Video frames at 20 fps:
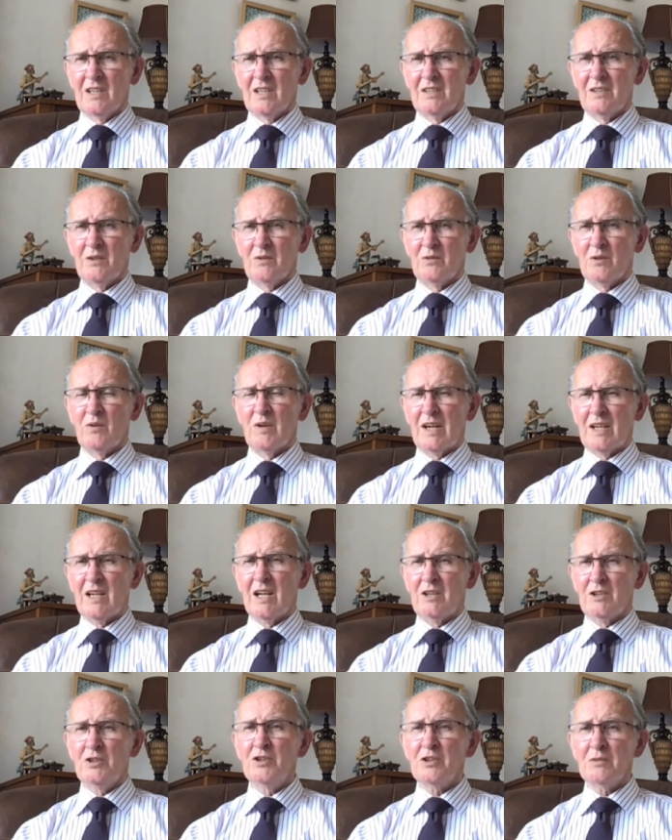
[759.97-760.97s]
No, no,
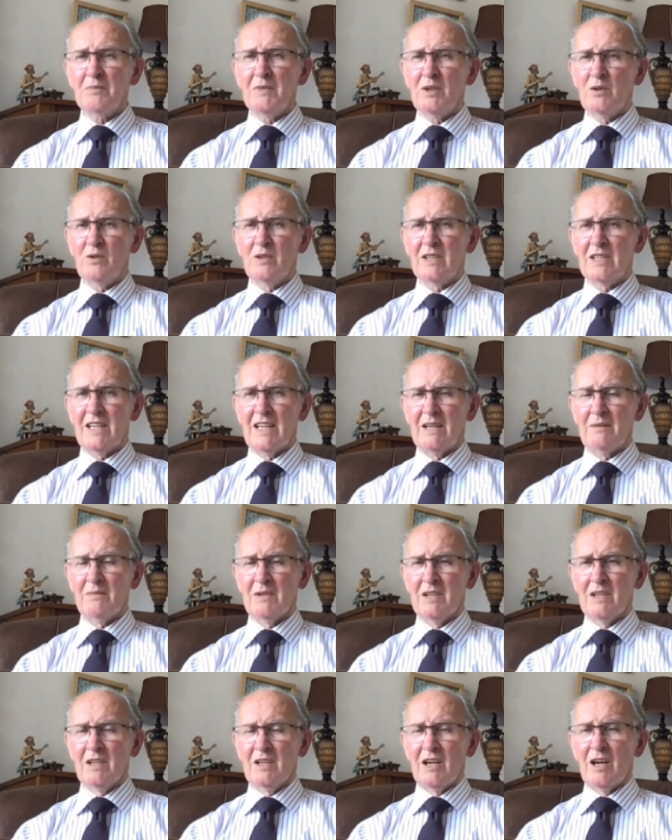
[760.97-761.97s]
I'll do it in my own time.
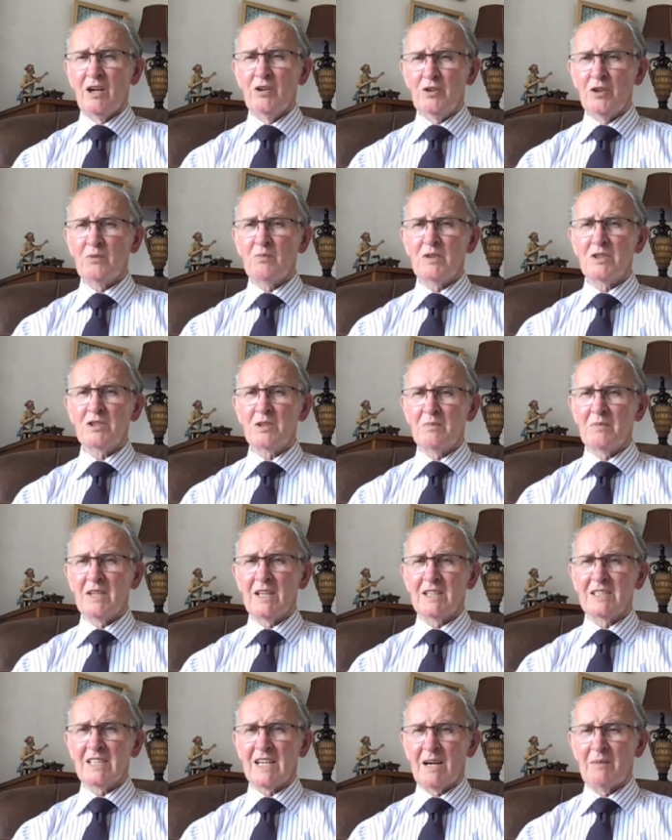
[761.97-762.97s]
I'll do it when something
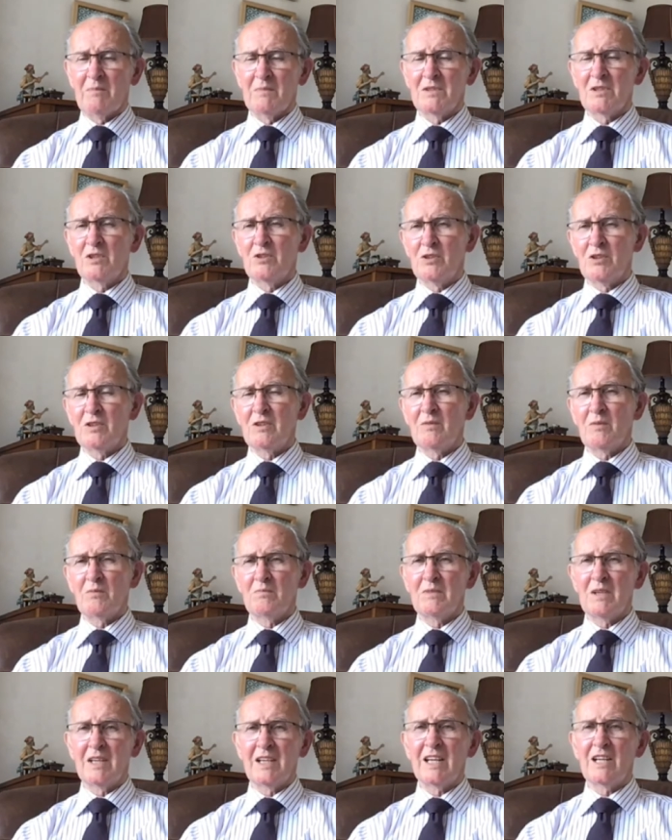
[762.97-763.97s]
else happens. I'll do it
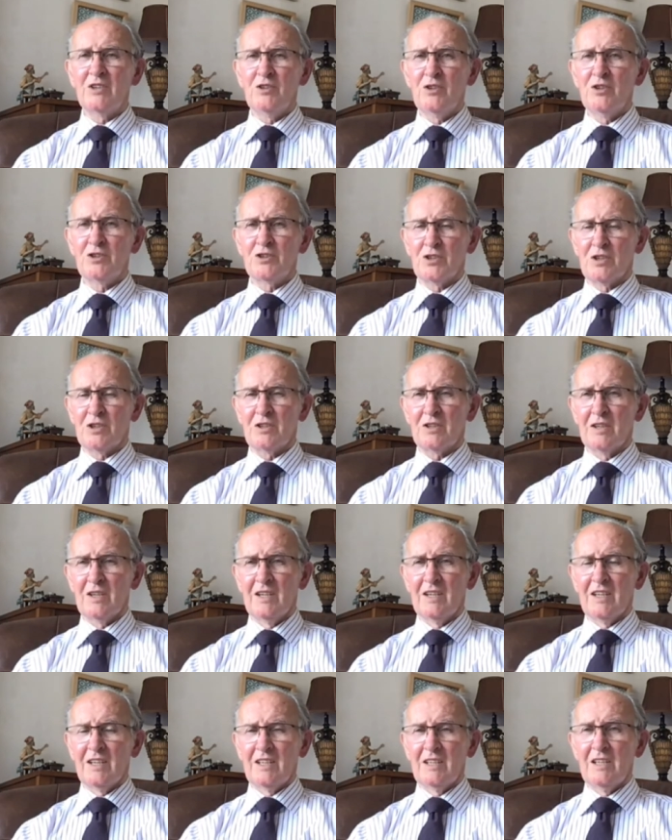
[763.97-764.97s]
when I get a new suit.
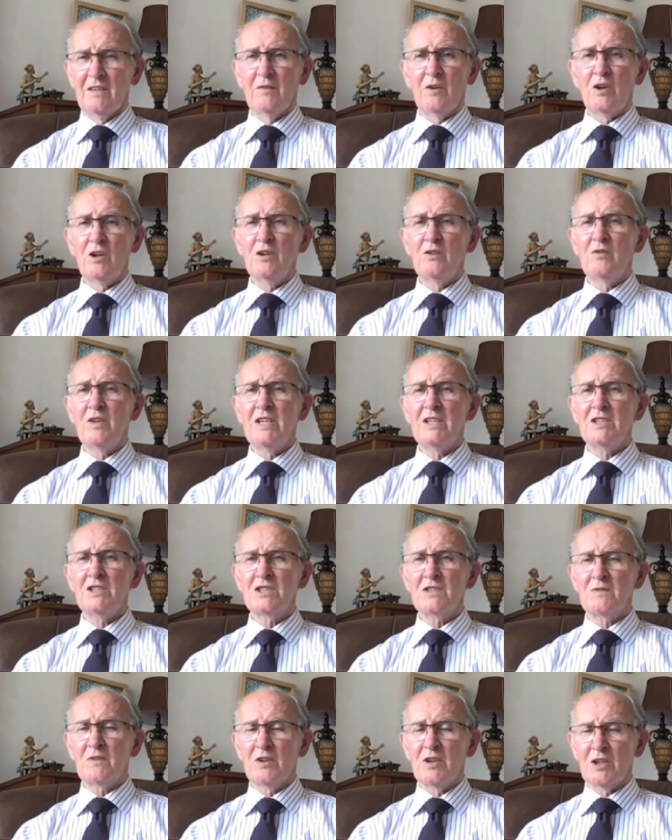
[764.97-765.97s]
You've all the
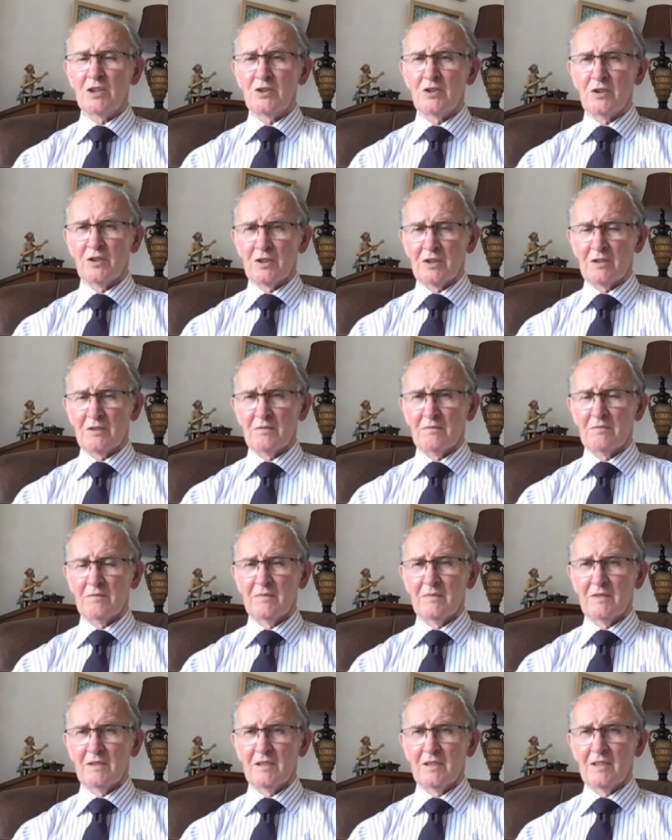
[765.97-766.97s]
reasons for not doing it.
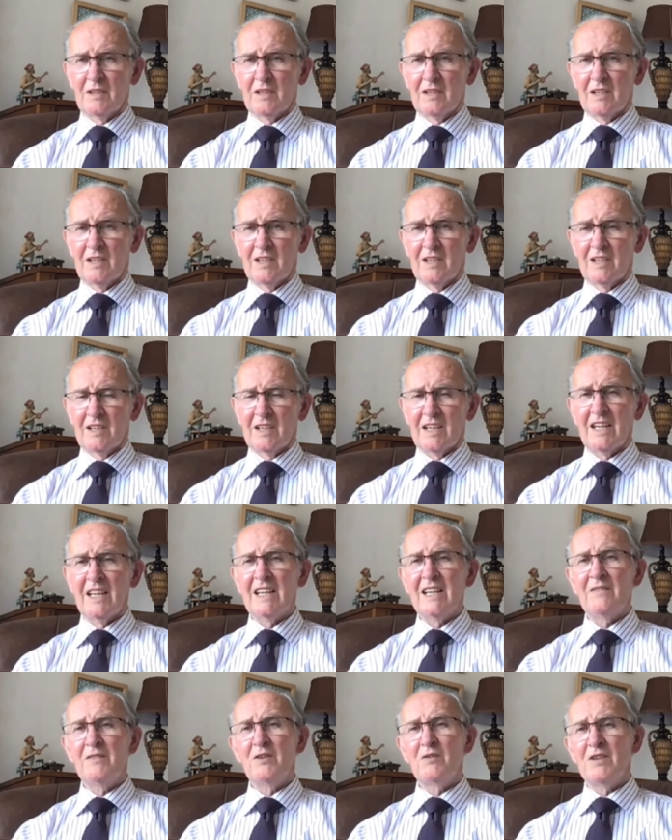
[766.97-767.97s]
Can I
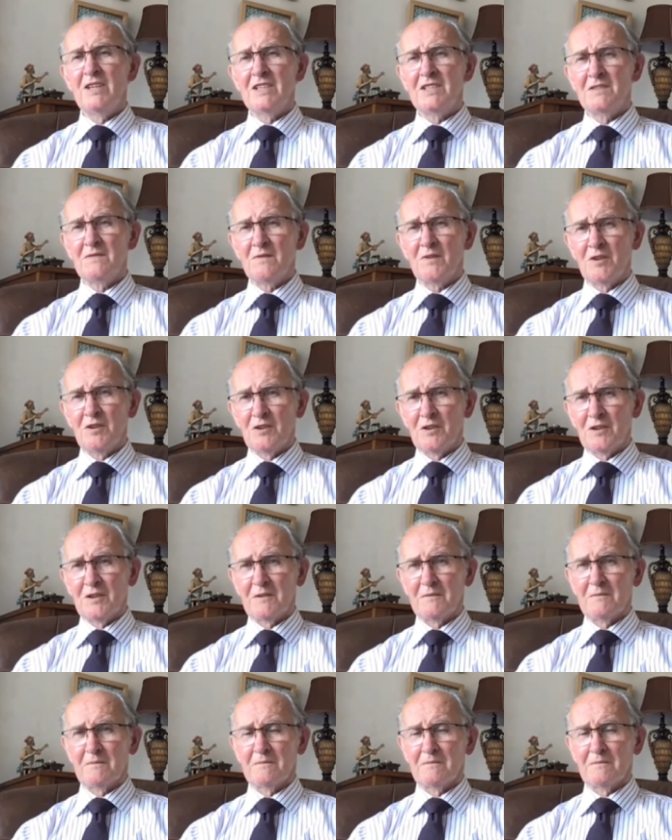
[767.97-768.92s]
give you a reason for doing it?